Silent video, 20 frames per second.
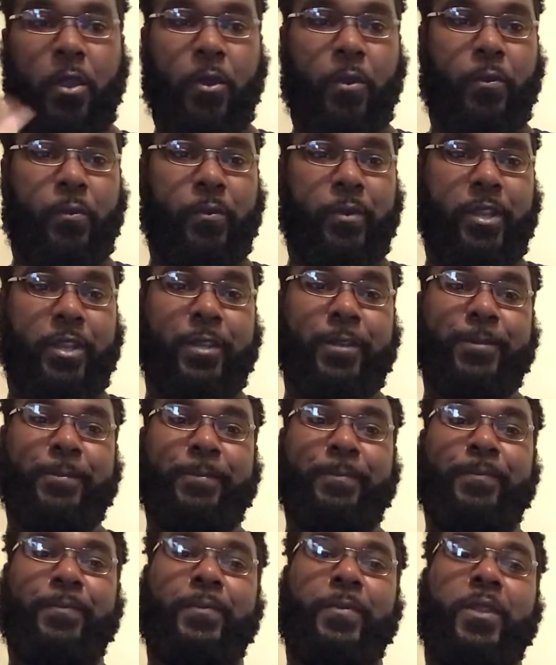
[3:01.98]
Well,
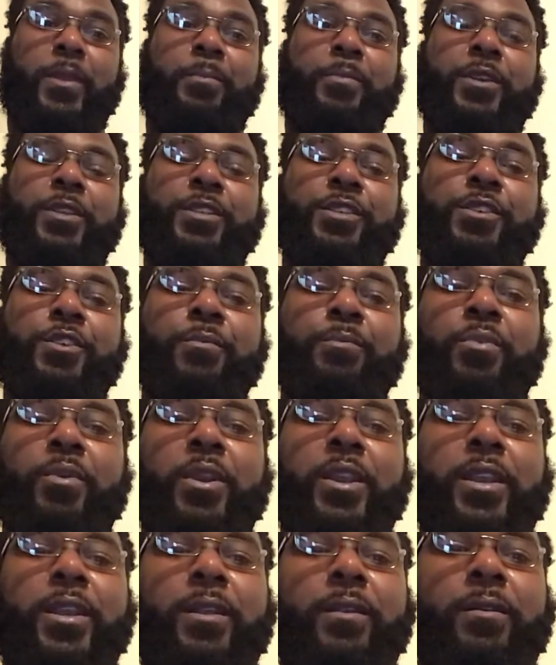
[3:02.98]
picture your
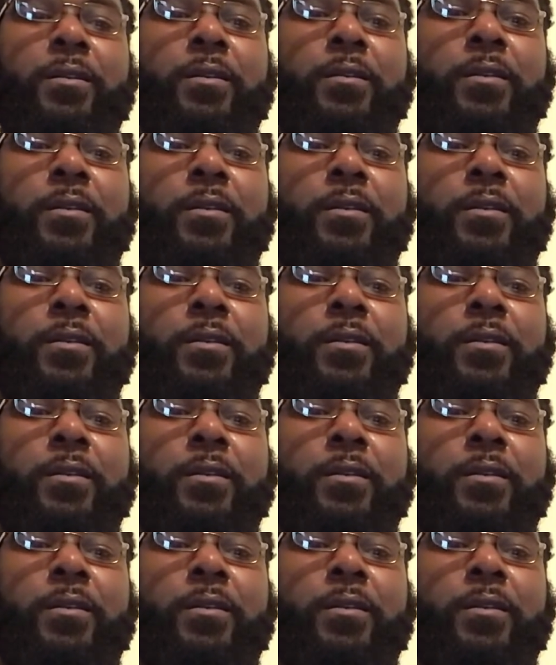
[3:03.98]
brain,